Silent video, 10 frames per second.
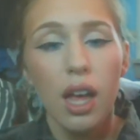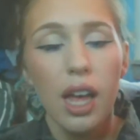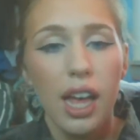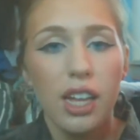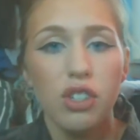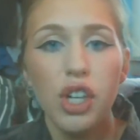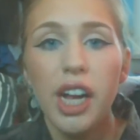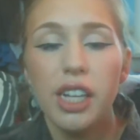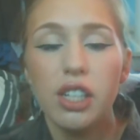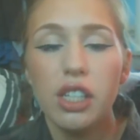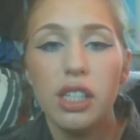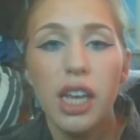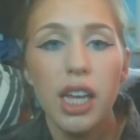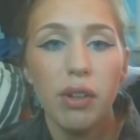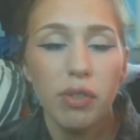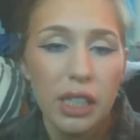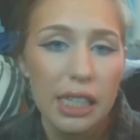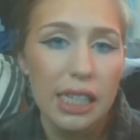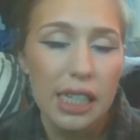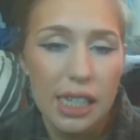and trying to just take it
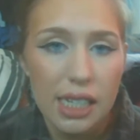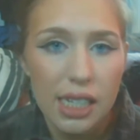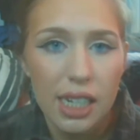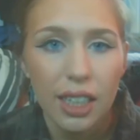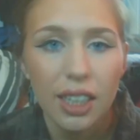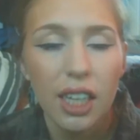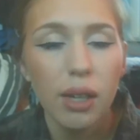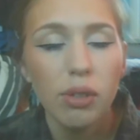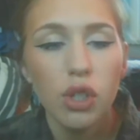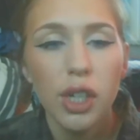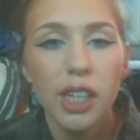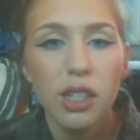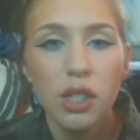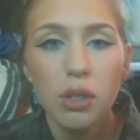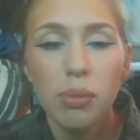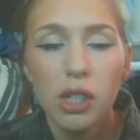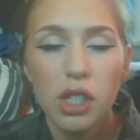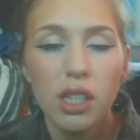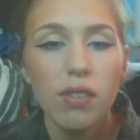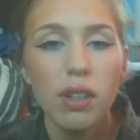really easy. I think I was trying too much,
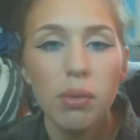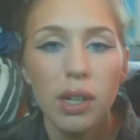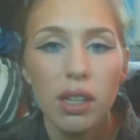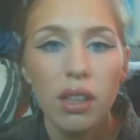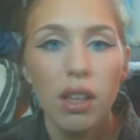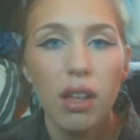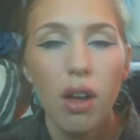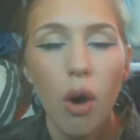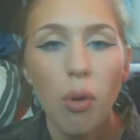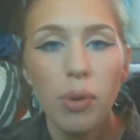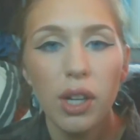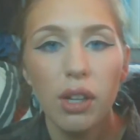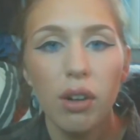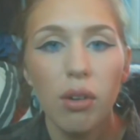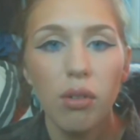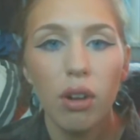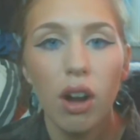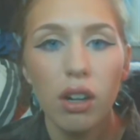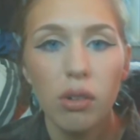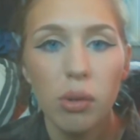even with opening your own
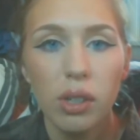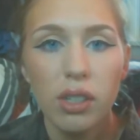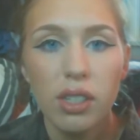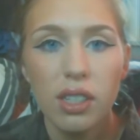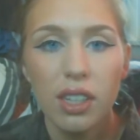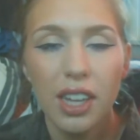car doors.